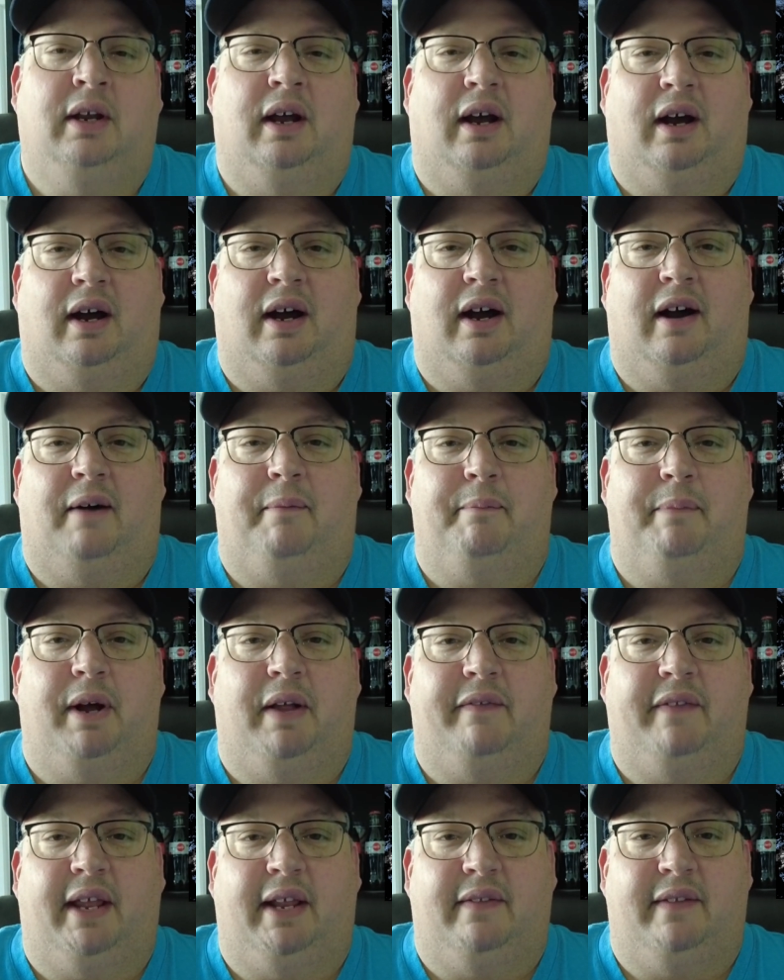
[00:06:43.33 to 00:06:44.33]

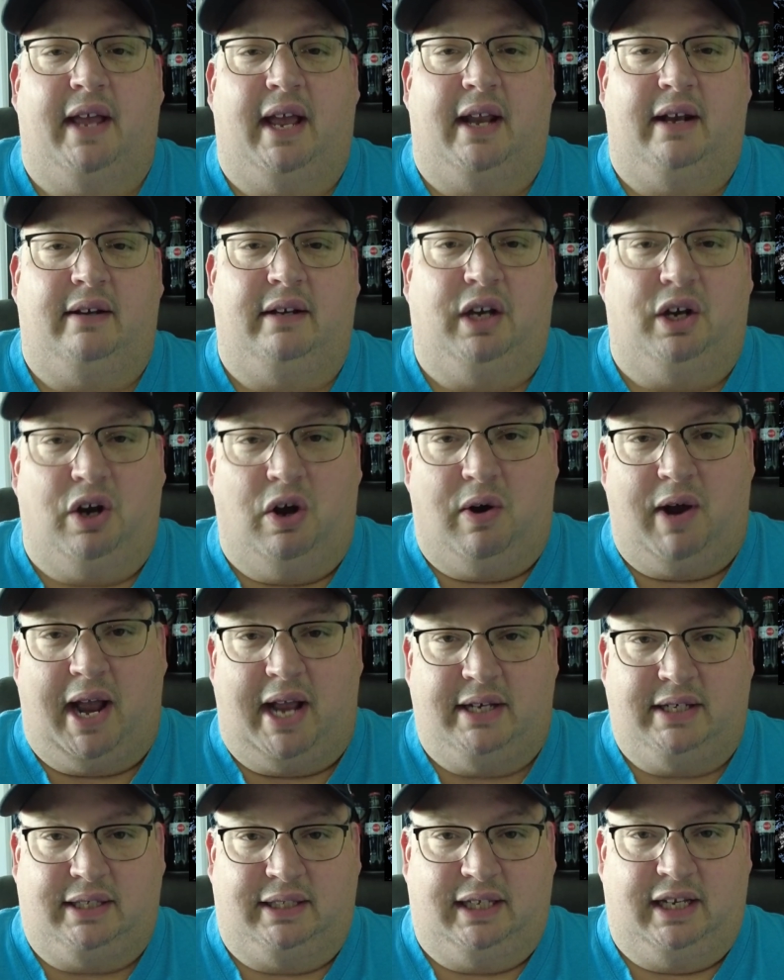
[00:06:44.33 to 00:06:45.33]
But they then,
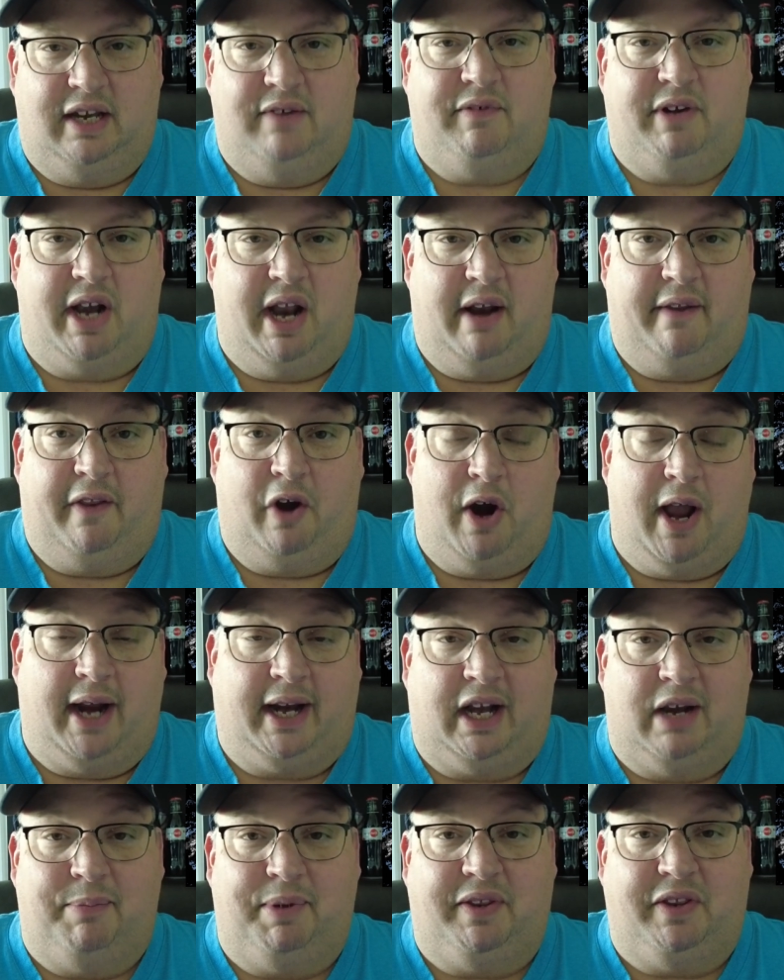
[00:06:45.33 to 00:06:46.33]
had to leave, and they're not
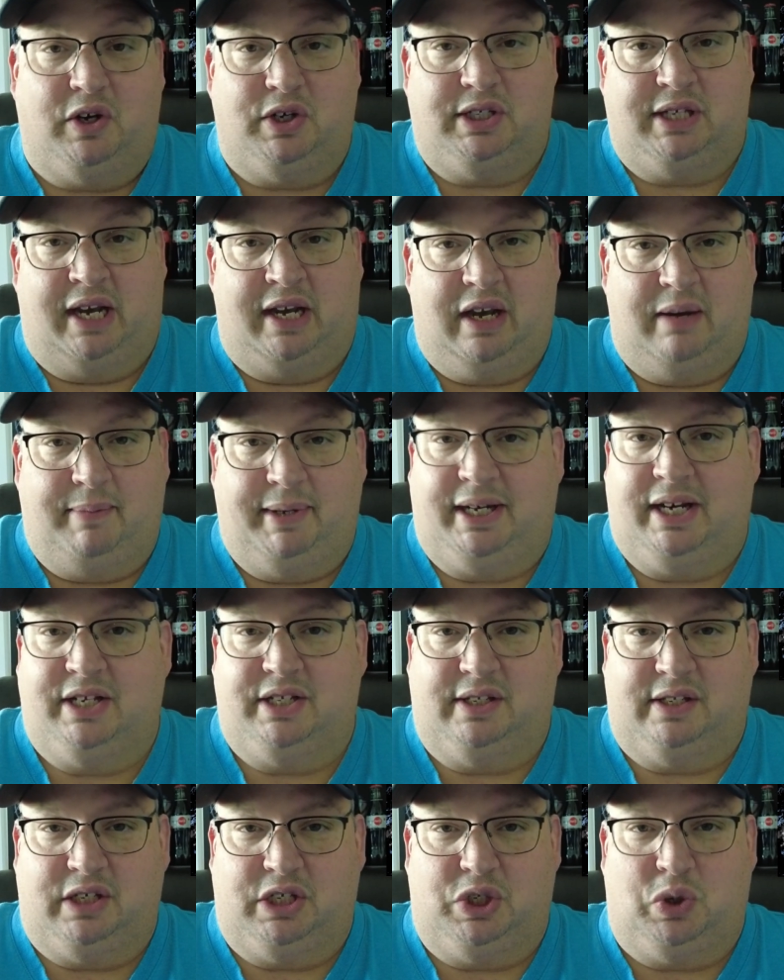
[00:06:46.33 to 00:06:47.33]
going to be there Sunday
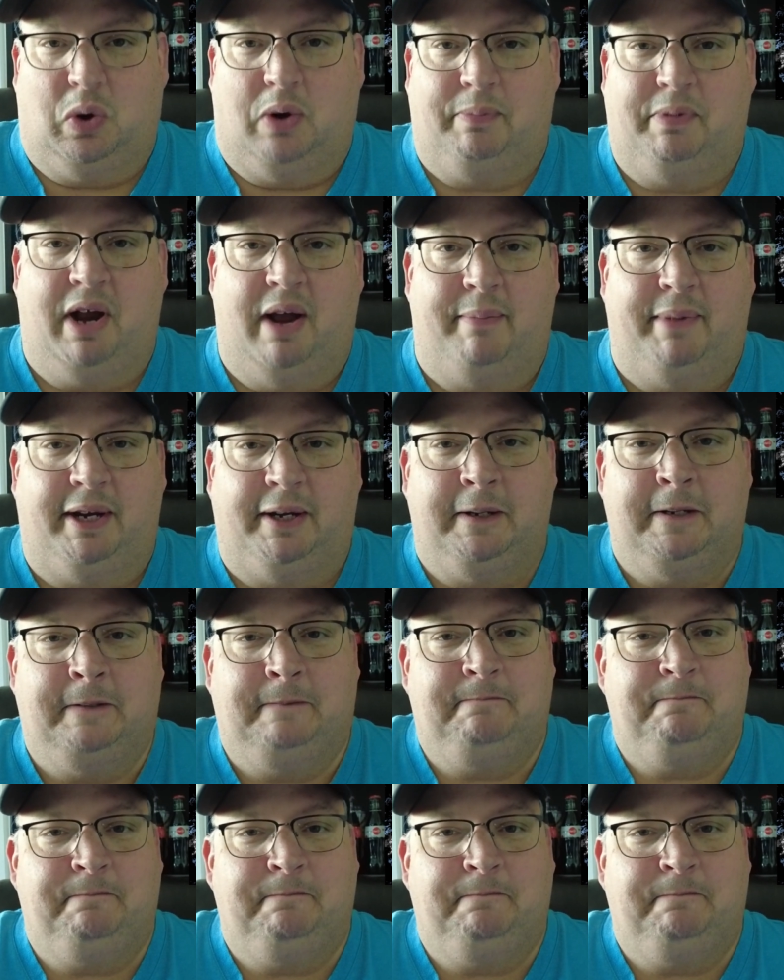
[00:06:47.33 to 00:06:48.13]
because of the storm coming.